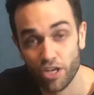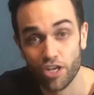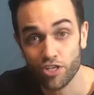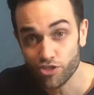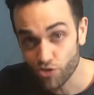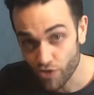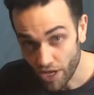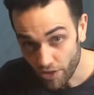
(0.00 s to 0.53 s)

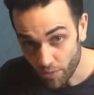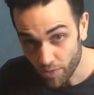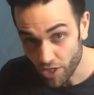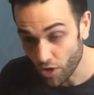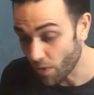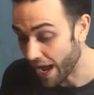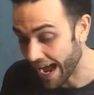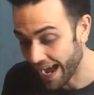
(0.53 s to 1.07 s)
So now that we know
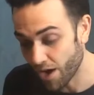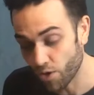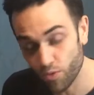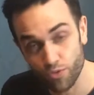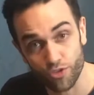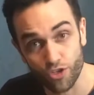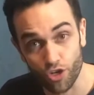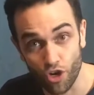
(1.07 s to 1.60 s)
how
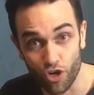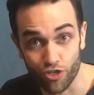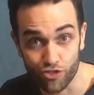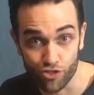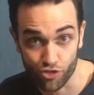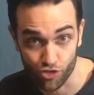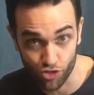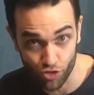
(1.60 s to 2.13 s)
the cards are
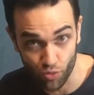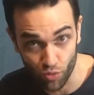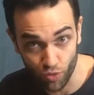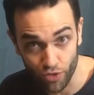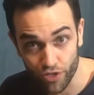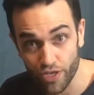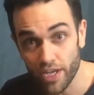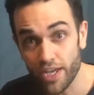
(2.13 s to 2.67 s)
scored,